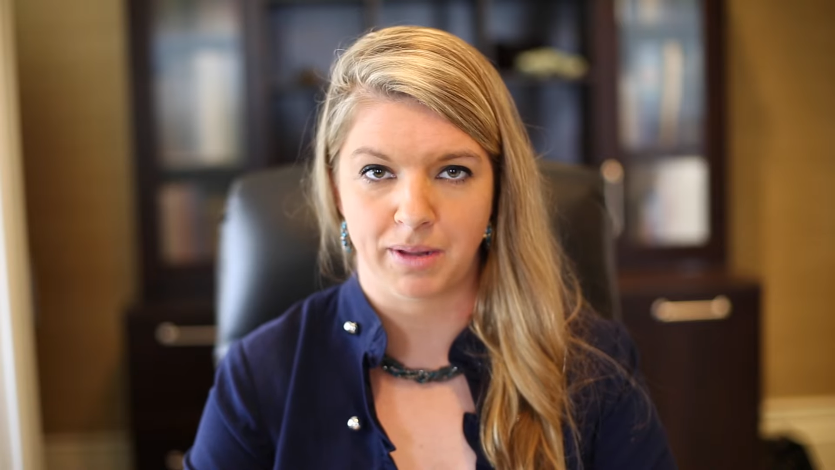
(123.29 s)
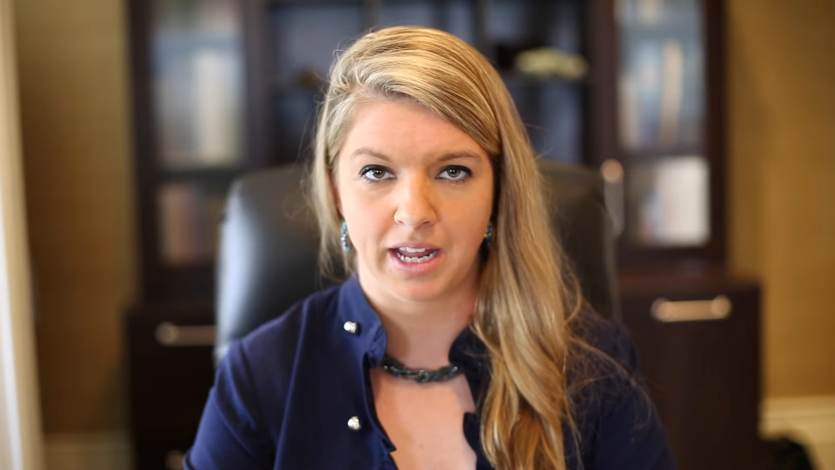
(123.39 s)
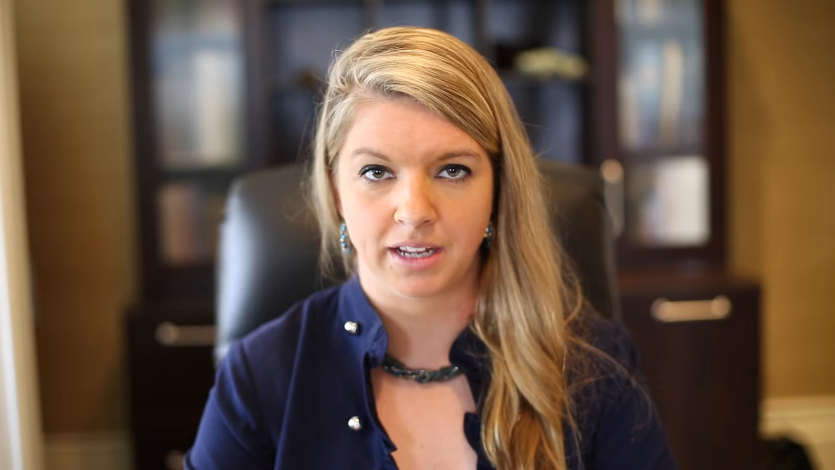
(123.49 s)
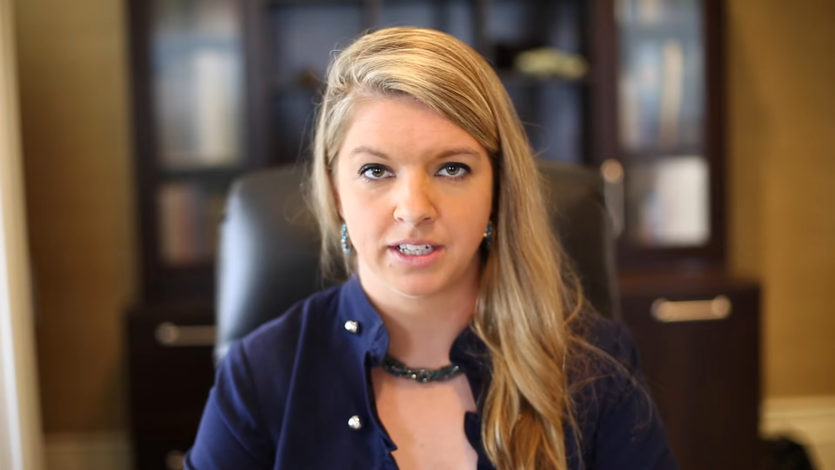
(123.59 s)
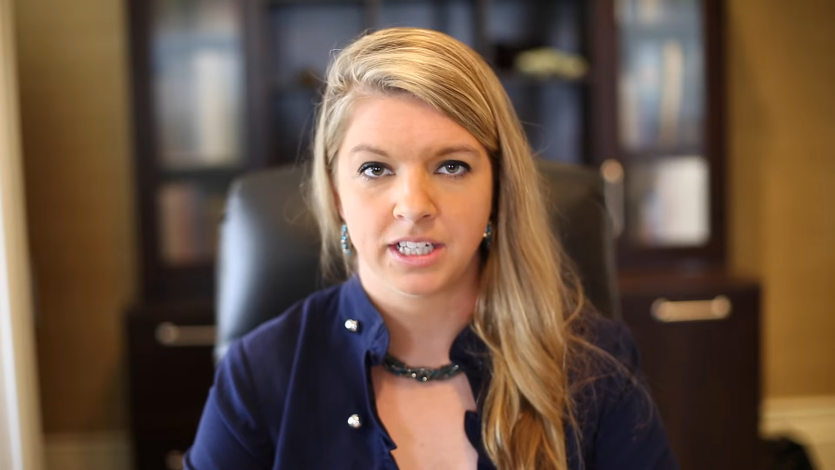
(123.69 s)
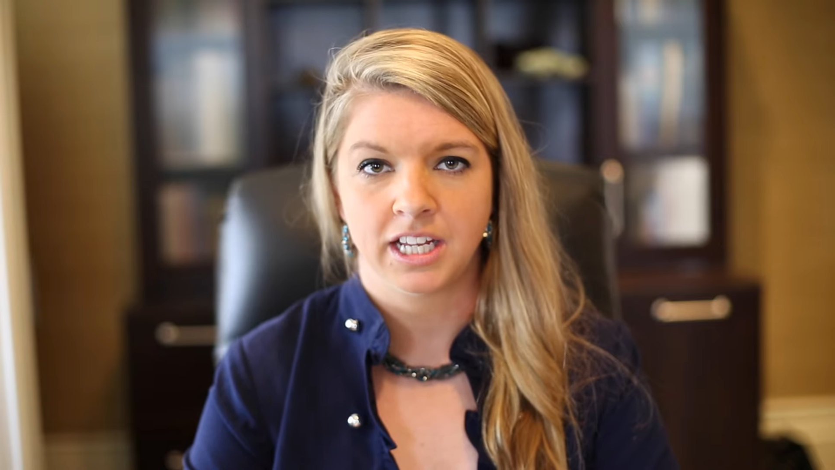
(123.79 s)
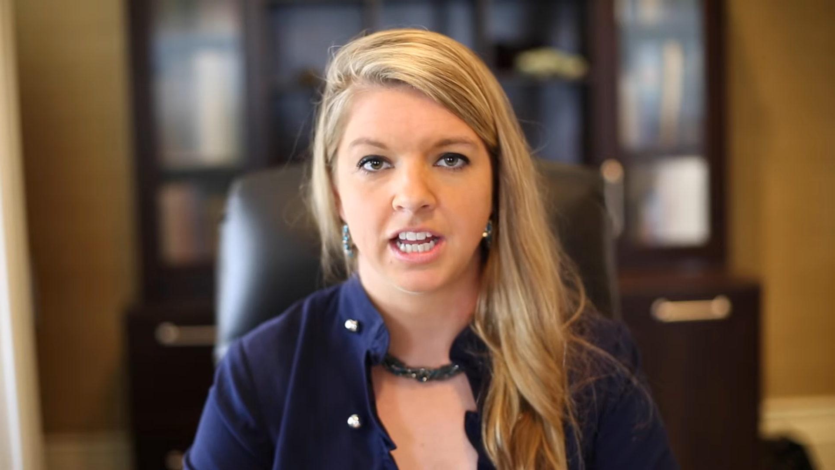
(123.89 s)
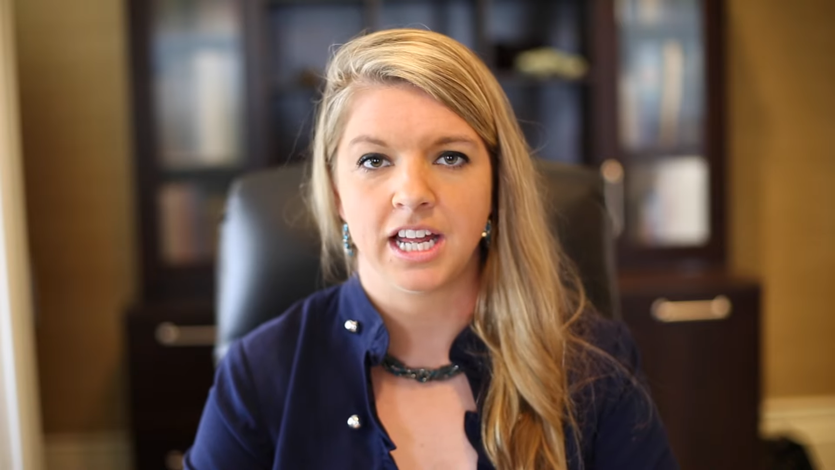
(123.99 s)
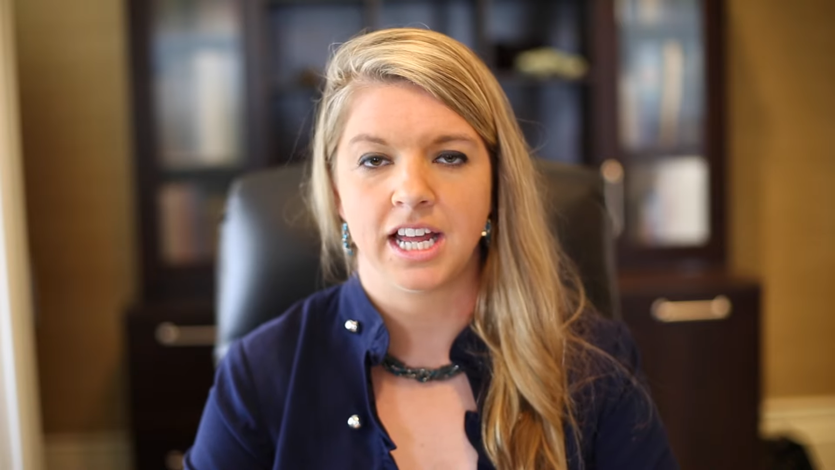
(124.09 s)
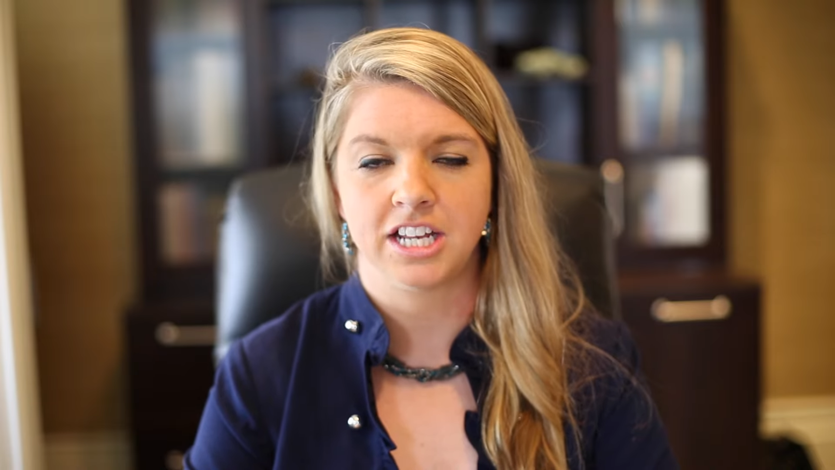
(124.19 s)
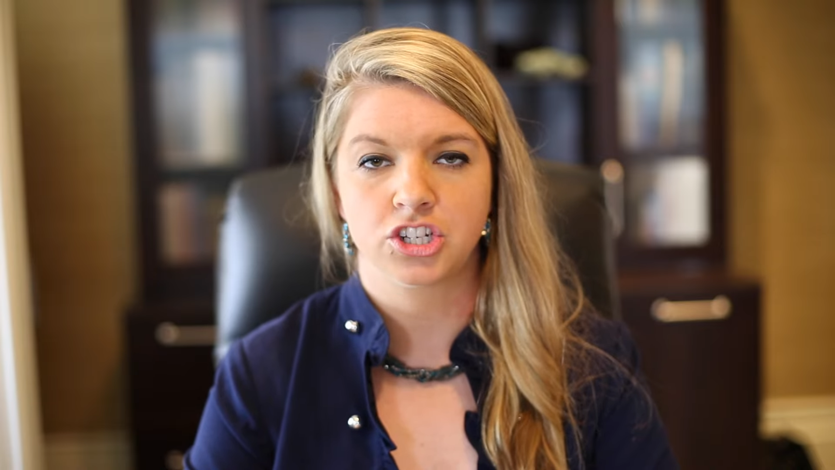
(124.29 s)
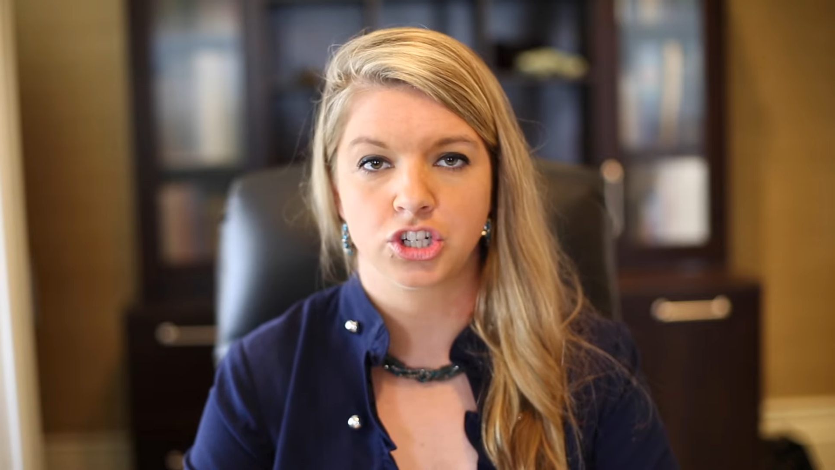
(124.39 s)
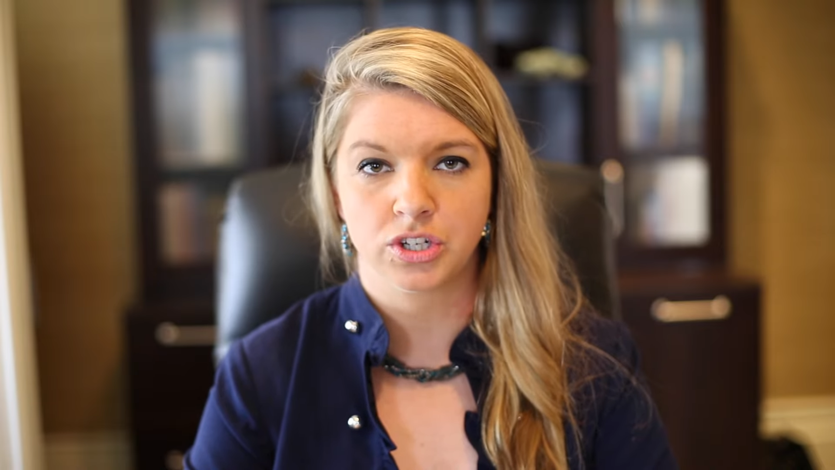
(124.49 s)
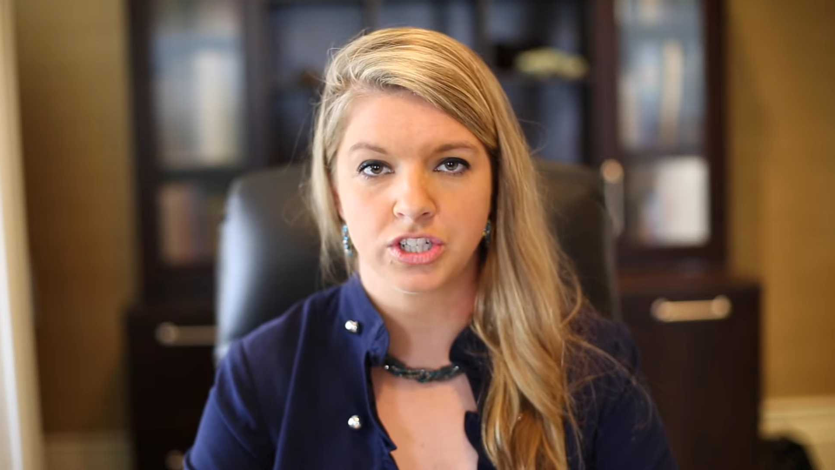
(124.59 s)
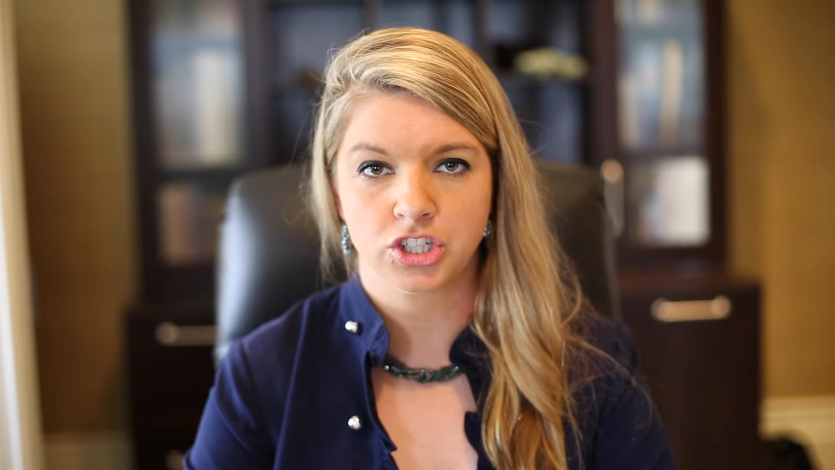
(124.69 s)
be.
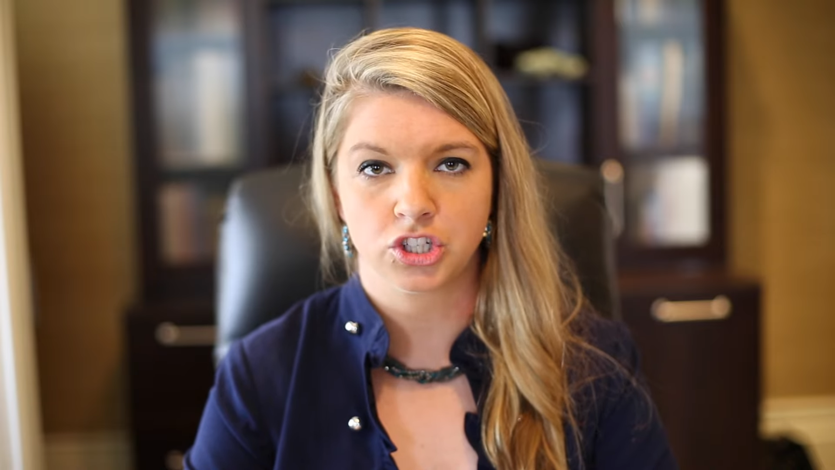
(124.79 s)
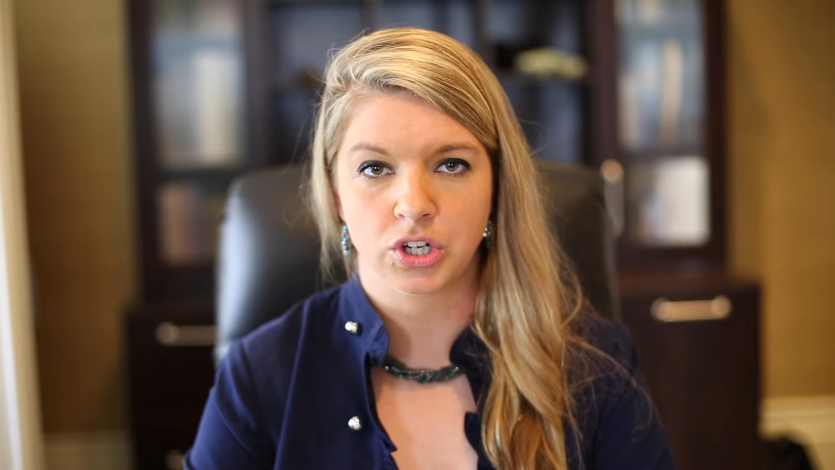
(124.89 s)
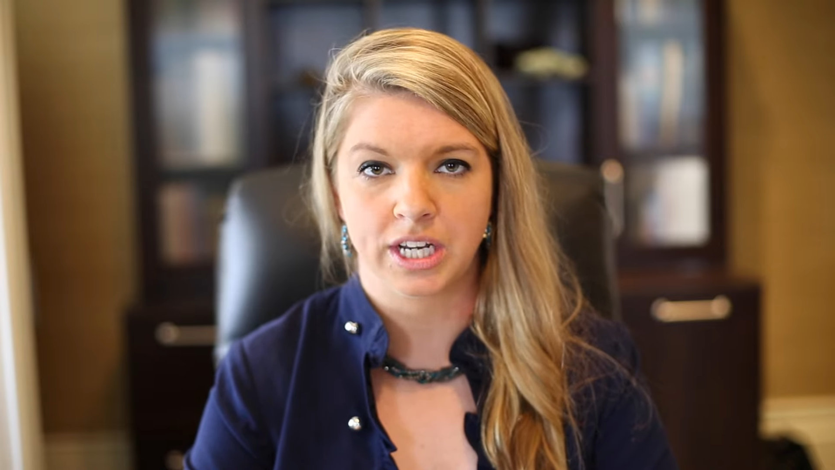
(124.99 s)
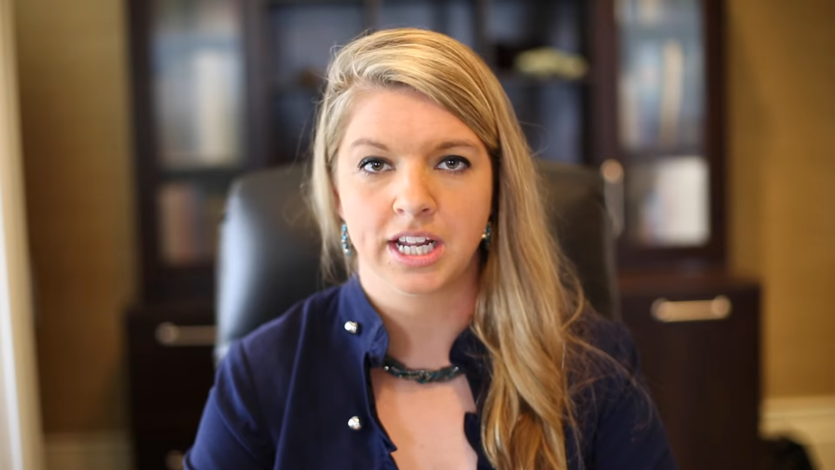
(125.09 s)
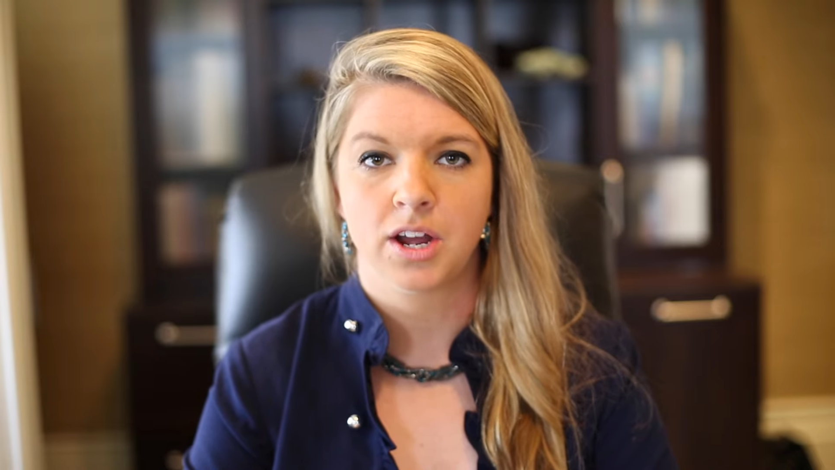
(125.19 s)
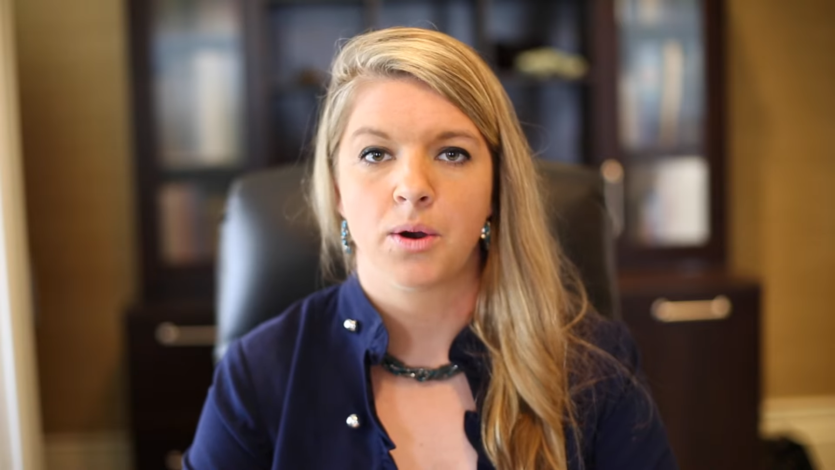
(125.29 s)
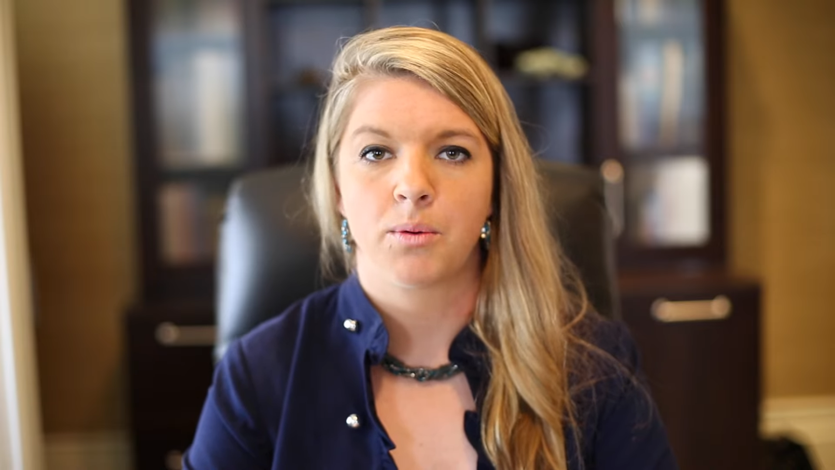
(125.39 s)
Insurance should